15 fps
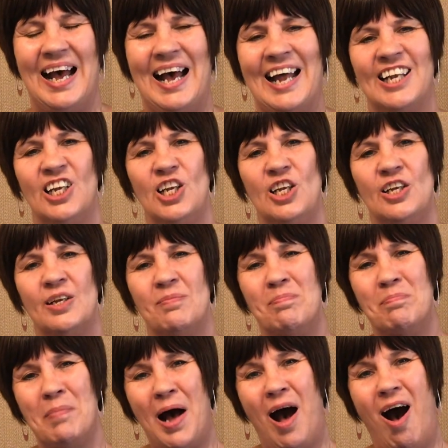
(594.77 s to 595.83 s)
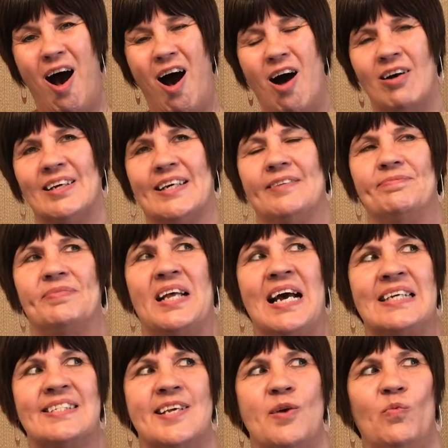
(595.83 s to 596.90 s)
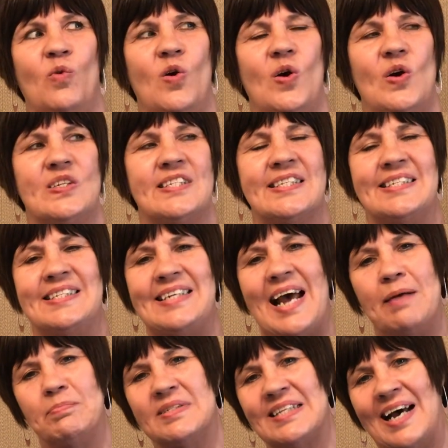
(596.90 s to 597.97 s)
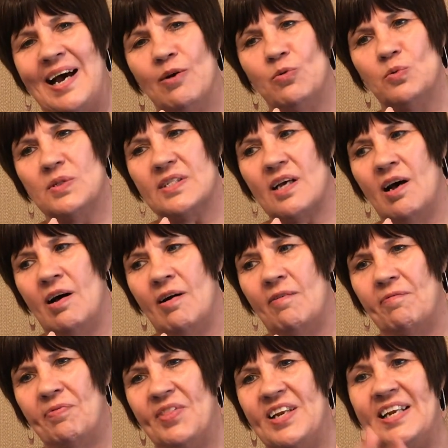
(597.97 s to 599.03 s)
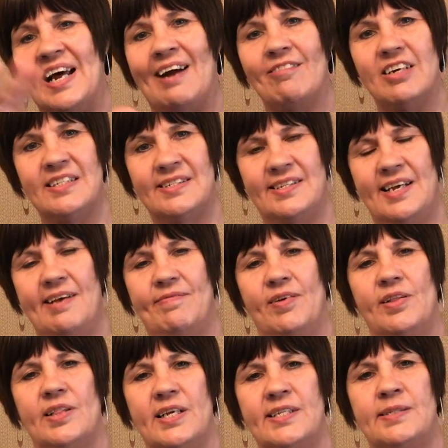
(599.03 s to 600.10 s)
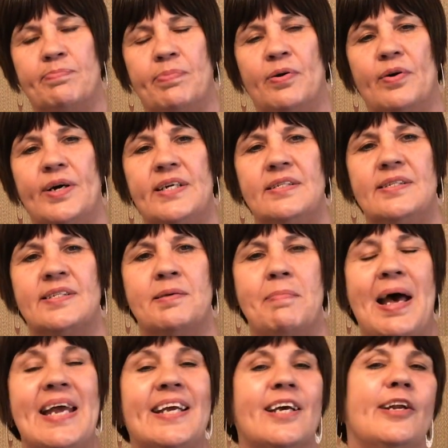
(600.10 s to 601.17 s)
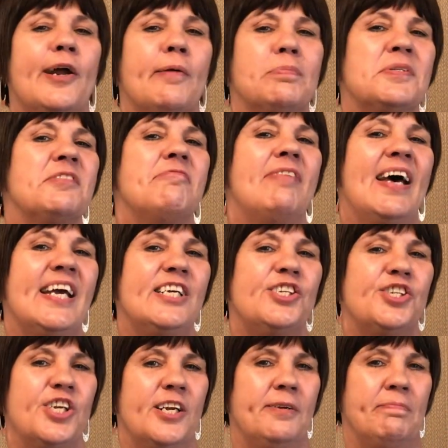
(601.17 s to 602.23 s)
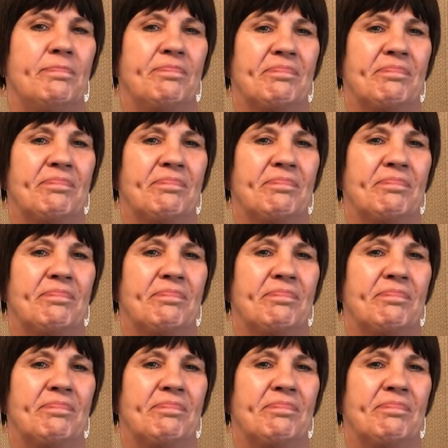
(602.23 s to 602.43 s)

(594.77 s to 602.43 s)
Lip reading: And Mark, as it were, steps out of the narrative at this point to make an observation.